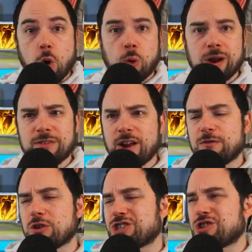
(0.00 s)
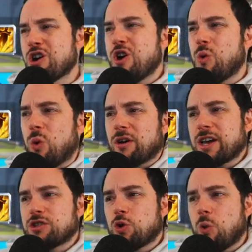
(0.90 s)
or even if you're just
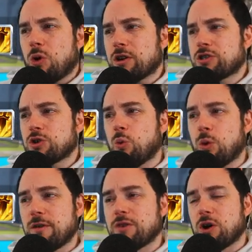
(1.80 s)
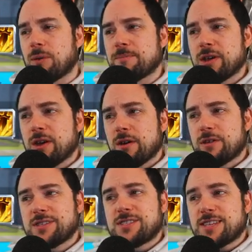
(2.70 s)
working towards one of your
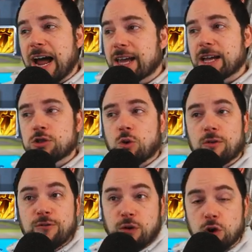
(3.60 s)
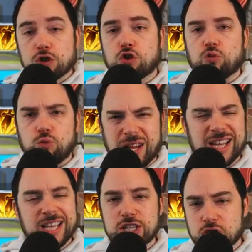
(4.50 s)
second or first
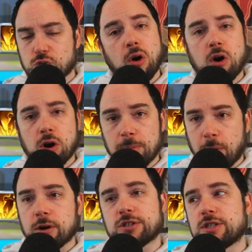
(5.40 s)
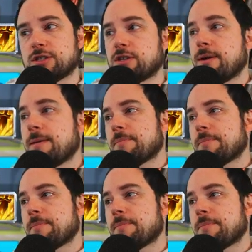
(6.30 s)
really strong marches,